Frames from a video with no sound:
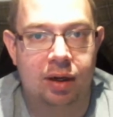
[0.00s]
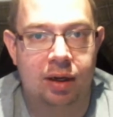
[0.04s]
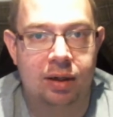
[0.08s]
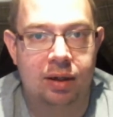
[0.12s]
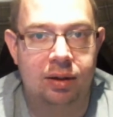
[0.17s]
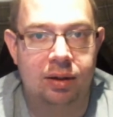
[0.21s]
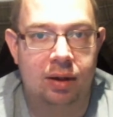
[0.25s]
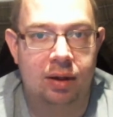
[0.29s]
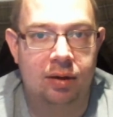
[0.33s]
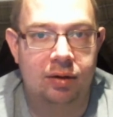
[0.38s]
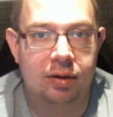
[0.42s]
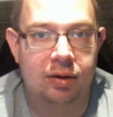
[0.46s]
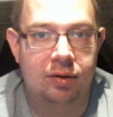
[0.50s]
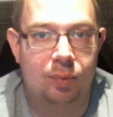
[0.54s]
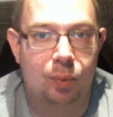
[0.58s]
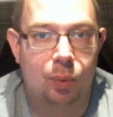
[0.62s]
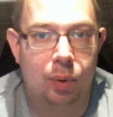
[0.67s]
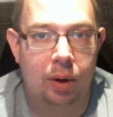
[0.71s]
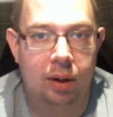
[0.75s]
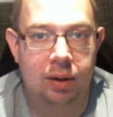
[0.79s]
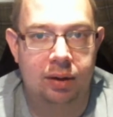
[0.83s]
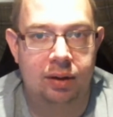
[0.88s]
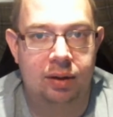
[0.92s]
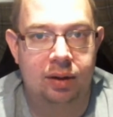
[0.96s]
I know that
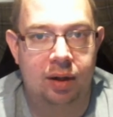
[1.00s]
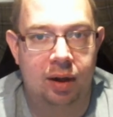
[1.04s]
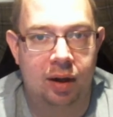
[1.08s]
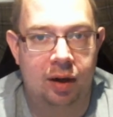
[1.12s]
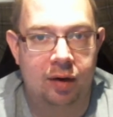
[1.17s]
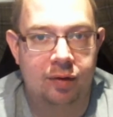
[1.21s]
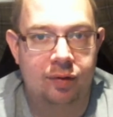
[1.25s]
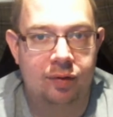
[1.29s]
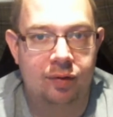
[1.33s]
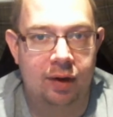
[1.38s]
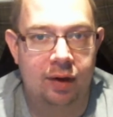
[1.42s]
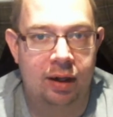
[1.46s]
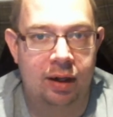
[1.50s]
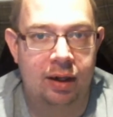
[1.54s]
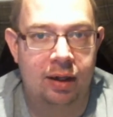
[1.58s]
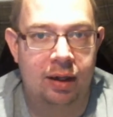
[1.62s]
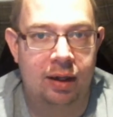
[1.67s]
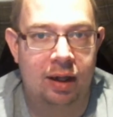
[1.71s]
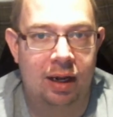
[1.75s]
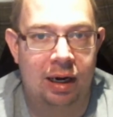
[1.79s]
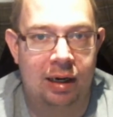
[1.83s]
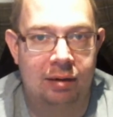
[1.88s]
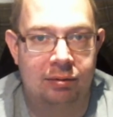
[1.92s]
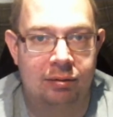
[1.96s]
well enough, and
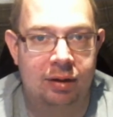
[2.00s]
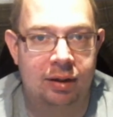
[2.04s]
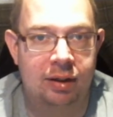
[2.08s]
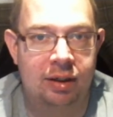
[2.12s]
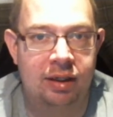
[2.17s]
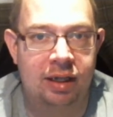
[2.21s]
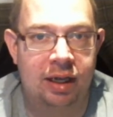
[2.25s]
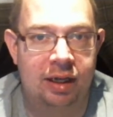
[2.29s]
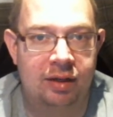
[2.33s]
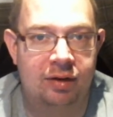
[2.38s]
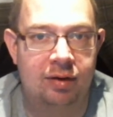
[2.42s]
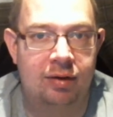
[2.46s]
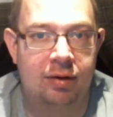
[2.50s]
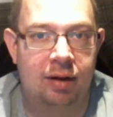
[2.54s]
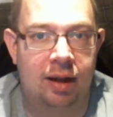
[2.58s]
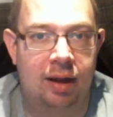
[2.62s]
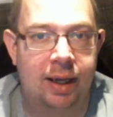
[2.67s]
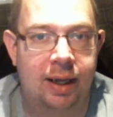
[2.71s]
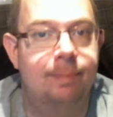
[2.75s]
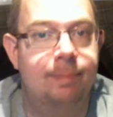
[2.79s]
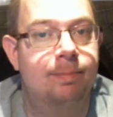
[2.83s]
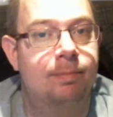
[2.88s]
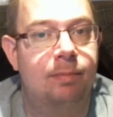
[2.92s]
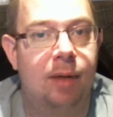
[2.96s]
I really had to
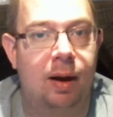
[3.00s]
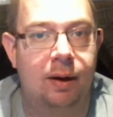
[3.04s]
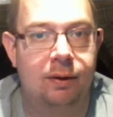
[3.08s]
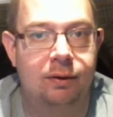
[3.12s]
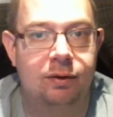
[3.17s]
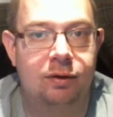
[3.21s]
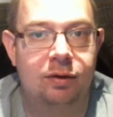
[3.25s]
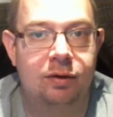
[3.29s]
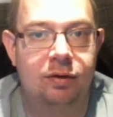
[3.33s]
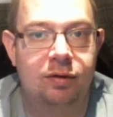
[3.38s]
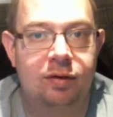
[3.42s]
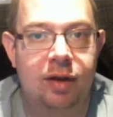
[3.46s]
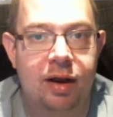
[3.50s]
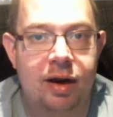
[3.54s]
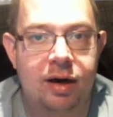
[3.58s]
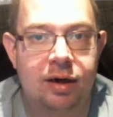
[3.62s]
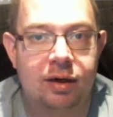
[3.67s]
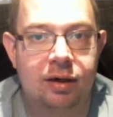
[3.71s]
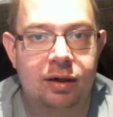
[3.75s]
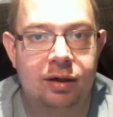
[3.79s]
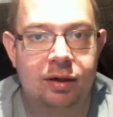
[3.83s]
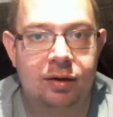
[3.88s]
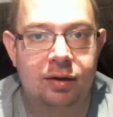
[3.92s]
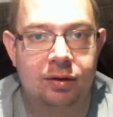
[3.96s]
climb mountains
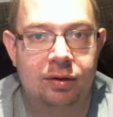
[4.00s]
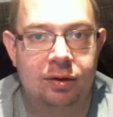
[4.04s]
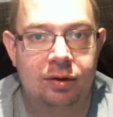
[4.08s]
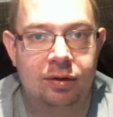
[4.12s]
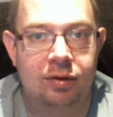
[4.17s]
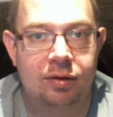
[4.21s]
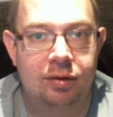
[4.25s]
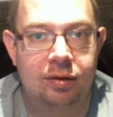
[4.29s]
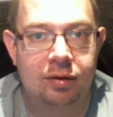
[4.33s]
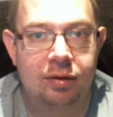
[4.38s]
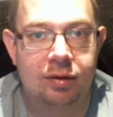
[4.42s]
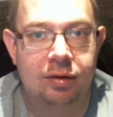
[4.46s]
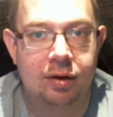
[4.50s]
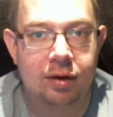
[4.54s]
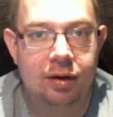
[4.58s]
there in order to